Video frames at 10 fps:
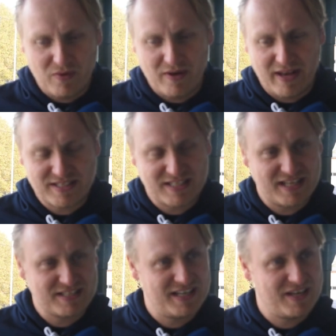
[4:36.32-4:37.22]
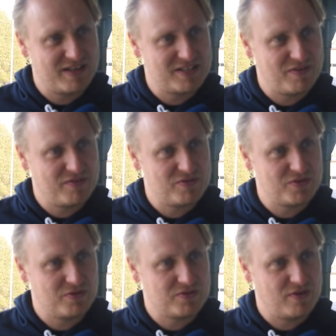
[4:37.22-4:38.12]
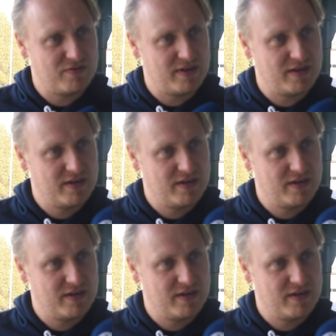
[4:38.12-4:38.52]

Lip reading: let's see what the future holds for me.